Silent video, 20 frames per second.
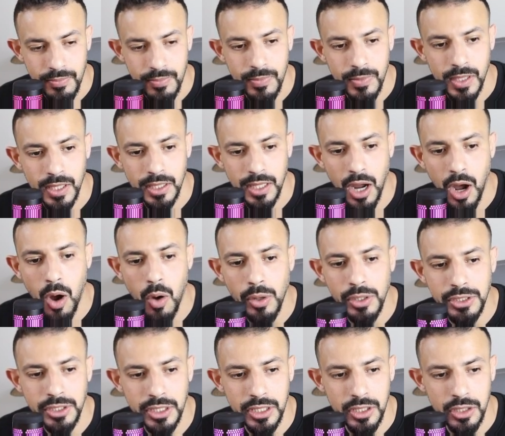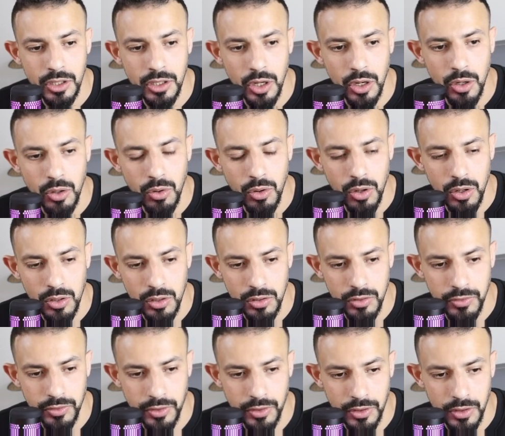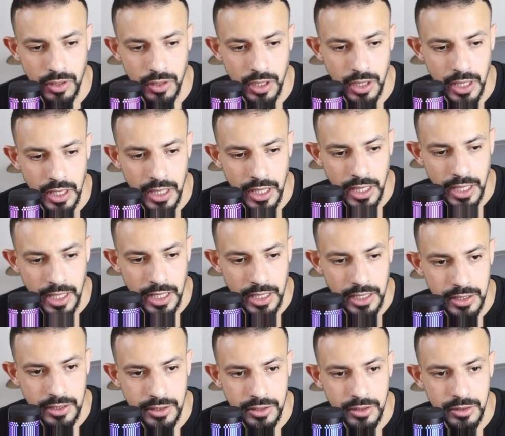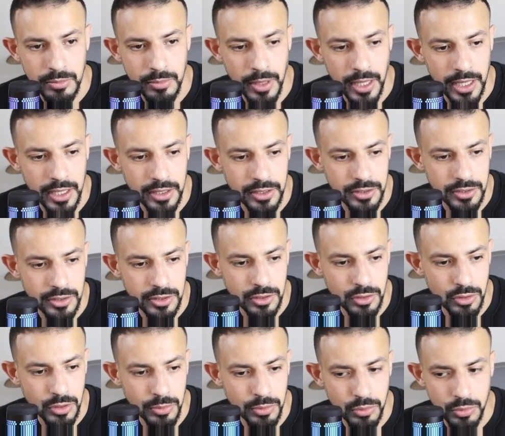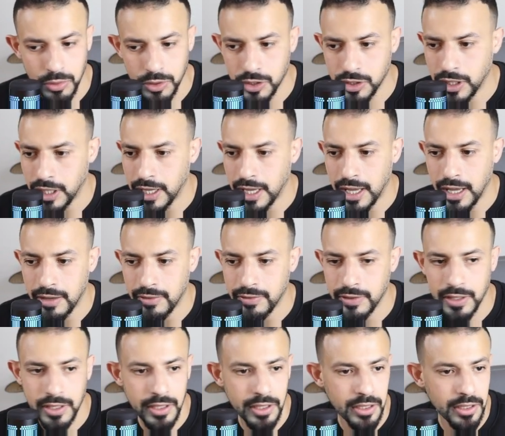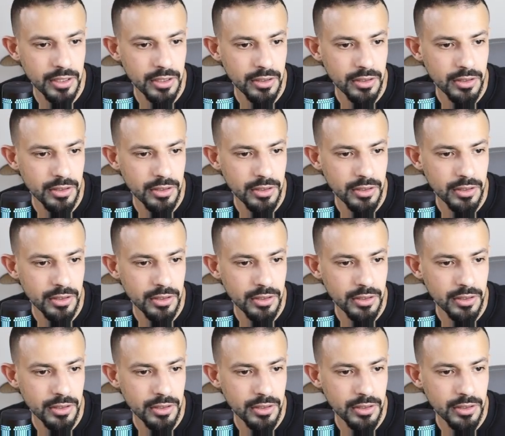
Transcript: Now I want to go over to my script, which I have here.